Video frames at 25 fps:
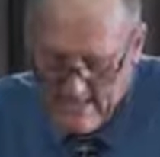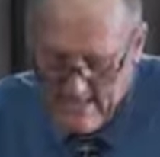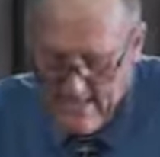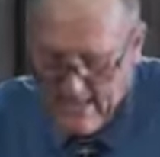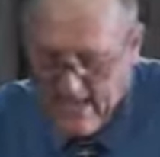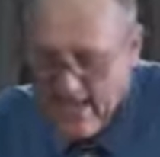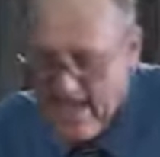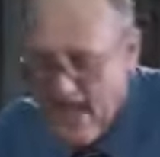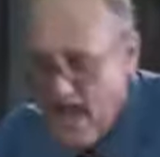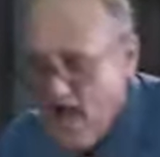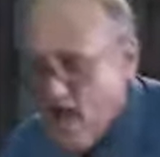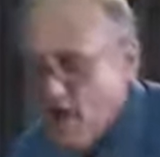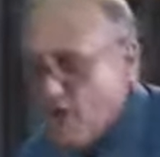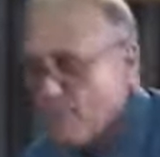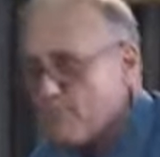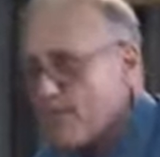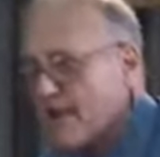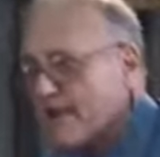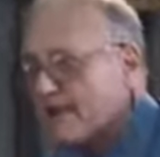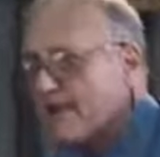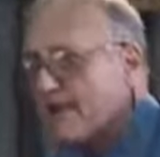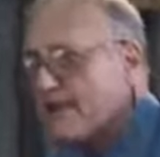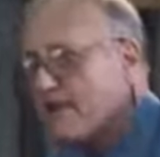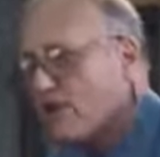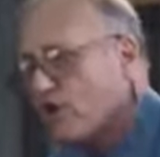how
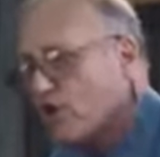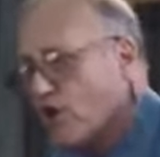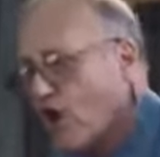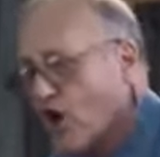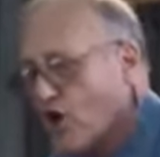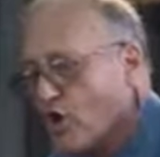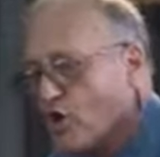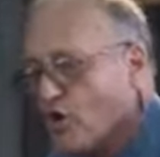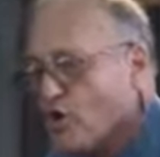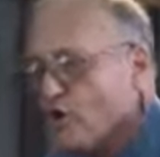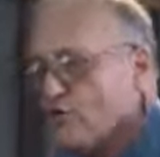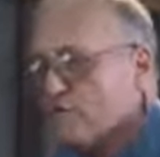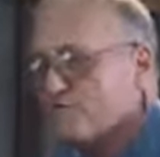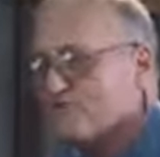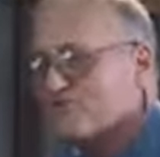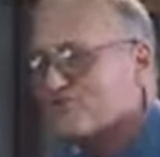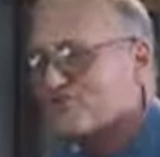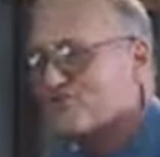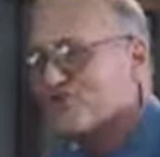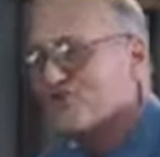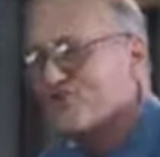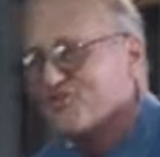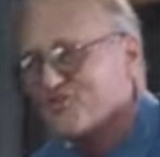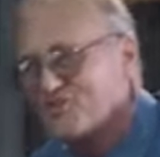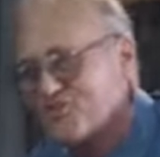many loaves
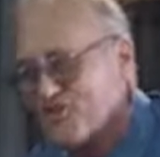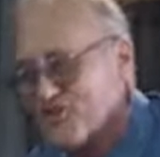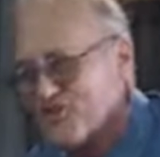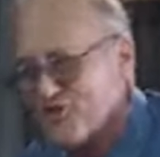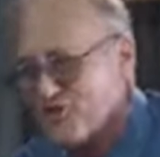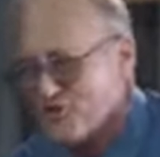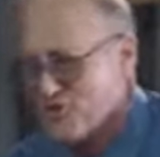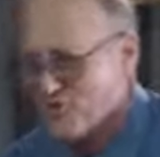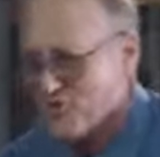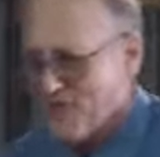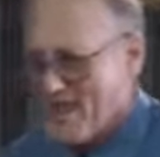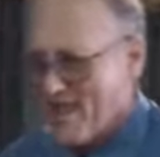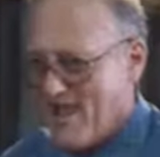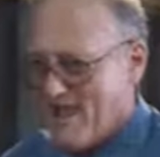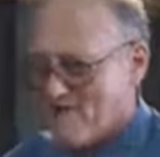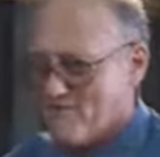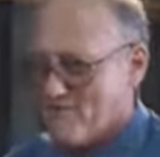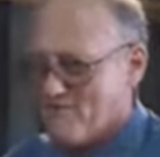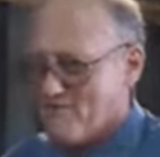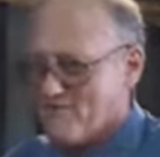do you have?